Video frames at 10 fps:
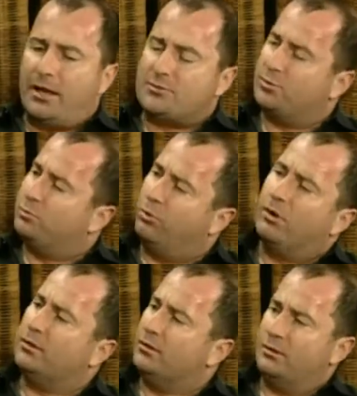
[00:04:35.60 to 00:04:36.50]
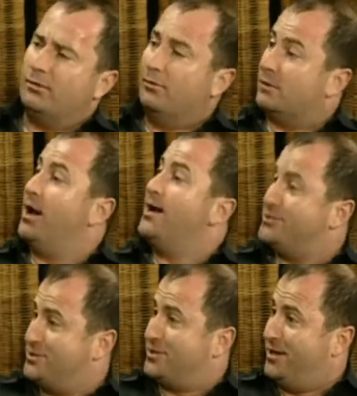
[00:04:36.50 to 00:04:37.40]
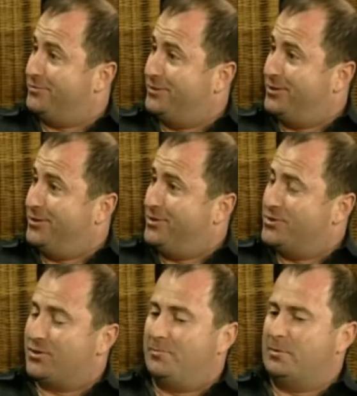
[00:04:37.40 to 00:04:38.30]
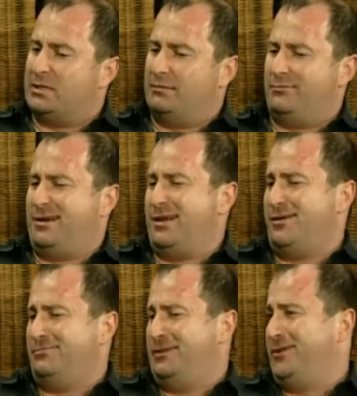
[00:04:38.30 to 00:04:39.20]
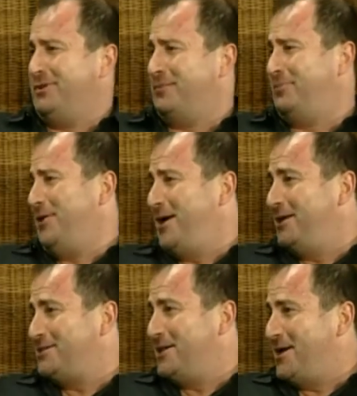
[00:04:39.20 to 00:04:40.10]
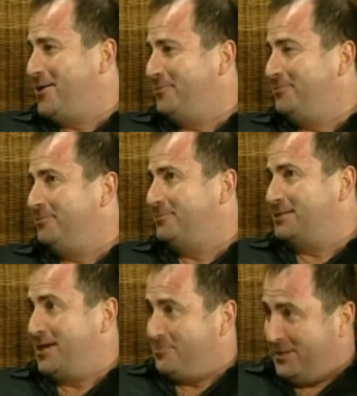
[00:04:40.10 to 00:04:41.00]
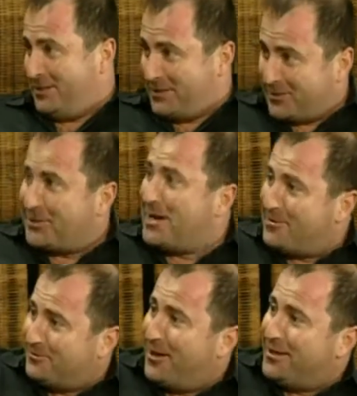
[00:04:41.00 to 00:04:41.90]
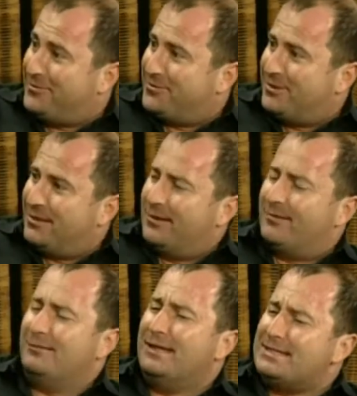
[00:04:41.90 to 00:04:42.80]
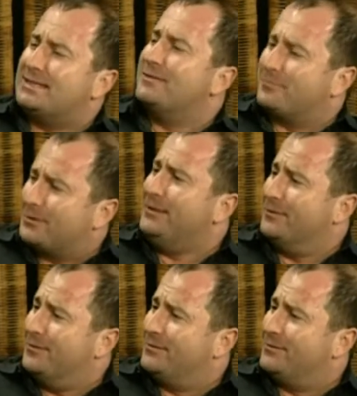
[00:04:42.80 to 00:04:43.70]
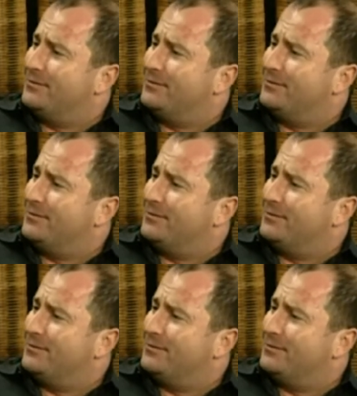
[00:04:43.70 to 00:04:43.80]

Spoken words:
Planets with water, all kinds of stuff. So when people say, well, we got planets now, does that mean that they're going to have life? Well, let's get real.